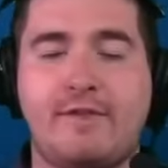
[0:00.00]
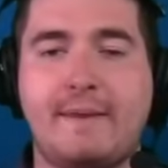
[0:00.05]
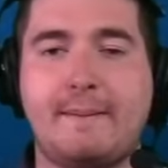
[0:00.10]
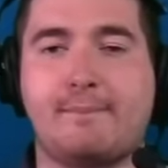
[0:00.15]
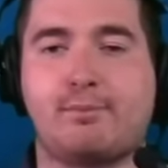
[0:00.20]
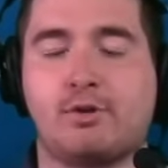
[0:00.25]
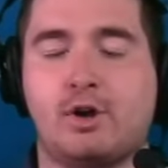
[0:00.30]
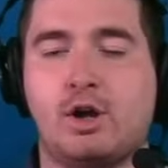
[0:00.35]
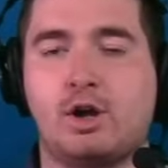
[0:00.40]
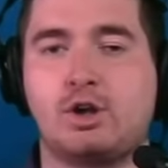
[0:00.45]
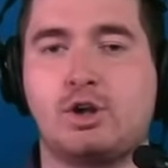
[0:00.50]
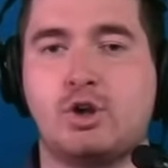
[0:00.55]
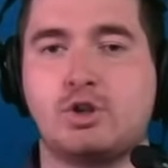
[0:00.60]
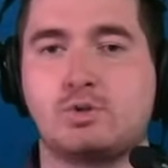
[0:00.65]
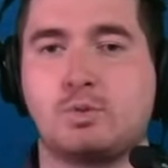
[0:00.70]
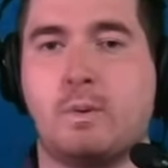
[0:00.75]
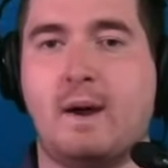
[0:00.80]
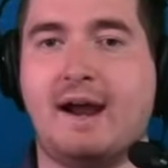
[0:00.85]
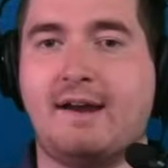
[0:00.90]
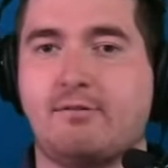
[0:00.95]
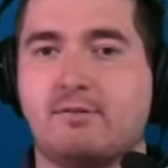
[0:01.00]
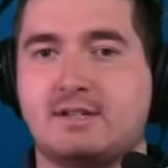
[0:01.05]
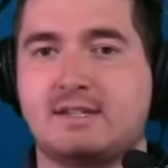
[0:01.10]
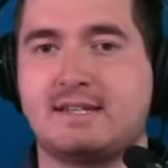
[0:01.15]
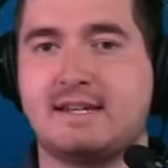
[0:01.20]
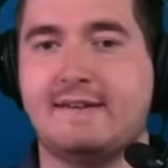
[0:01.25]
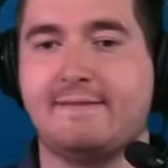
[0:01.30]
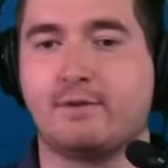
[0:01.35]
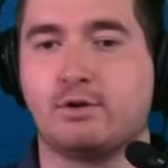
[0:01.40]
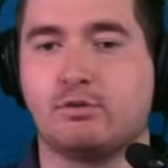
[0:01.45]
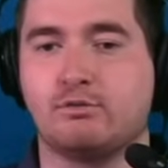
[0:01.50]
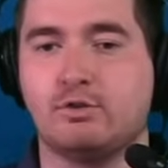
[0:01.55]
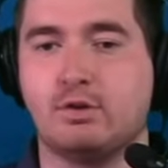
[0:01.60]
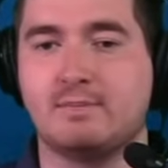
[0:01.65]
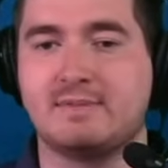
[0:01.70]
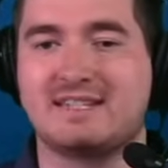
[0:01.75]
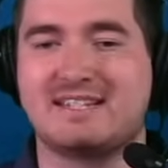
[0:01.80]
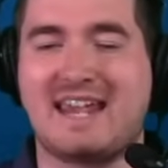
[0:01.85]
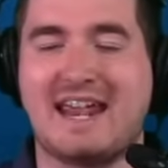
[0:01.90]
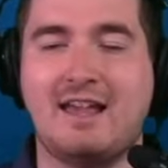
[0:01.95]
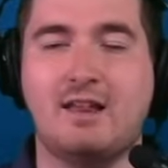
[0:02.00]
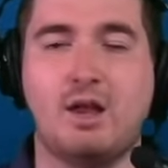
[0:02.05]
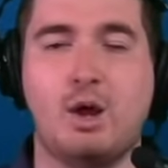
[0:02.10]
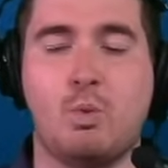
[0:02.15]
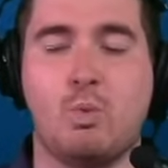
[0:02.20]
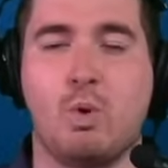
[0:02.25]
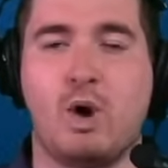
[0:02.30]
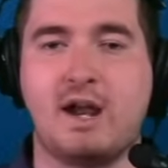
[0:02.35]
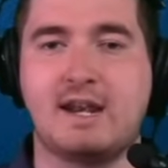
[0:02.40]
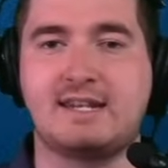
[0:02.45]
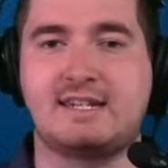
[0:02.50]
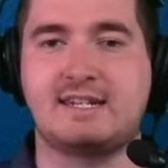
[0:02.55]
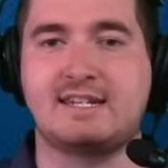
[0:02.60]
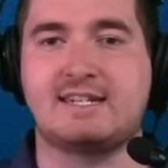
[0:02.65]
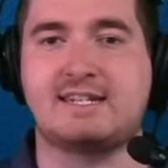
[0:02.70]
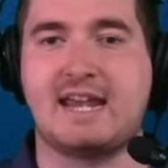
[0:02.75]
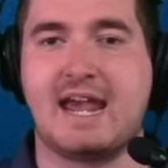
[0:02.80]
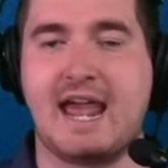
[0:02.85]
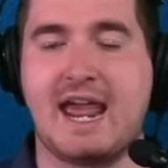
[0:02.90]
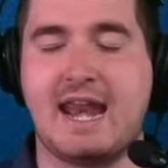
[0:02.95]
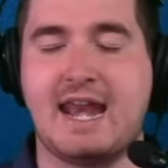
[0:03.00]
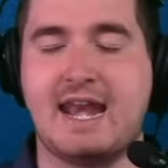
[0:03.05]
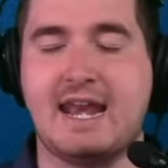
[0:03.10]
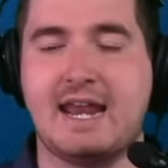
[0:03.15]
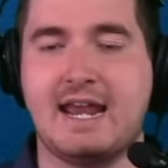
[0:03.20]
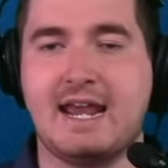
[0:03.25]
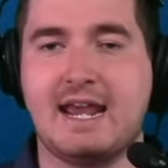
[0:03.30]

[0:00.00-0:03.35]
the Broncos wide receiver room. Scale it 1 to 10.